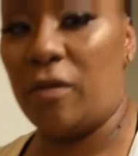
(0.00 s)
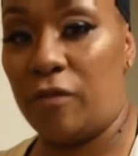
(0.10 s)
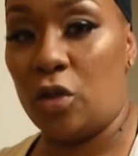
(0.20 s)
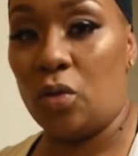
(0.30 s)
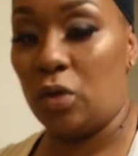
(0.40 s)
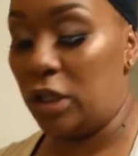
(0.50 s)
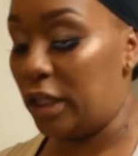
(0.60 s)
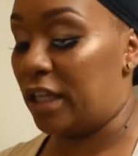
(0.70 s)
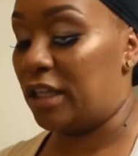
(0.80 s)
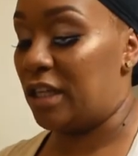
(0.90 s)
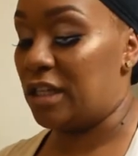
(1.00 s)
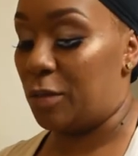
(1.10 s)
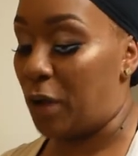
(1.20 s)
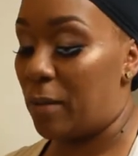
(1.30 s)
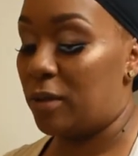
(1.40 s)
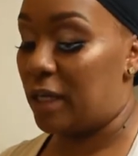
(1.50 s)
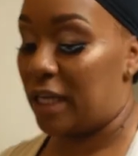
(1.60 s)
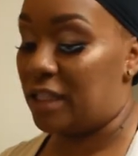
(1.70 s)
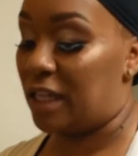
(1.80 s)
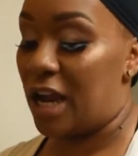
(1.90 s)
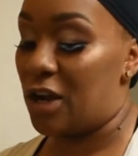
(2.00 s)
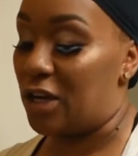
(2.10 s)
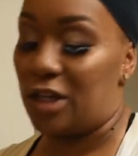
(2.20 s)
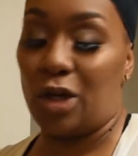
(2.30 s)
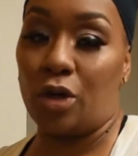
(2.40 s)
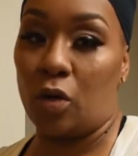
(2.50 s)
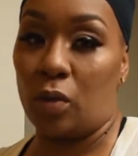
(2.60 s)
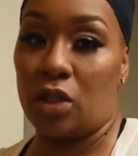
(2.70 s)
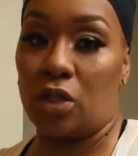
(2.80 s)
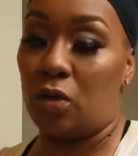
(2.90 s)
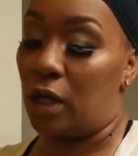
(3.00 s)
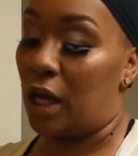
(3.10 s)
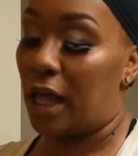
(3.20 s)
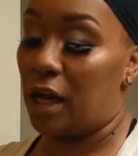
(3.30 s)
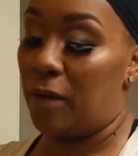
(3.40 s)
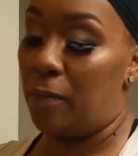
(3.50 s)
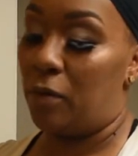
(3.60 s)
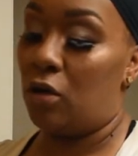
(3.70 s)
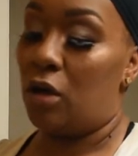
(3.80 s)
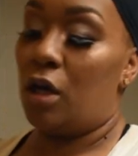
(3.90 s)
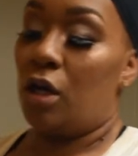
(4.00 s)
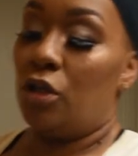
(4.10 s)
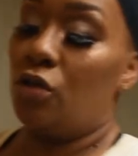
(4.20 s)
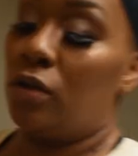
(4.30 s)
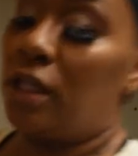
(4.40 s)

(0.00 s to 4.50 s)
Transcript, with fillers: of you look at this and probably get scared and don't know what to do. Now, a lot of people do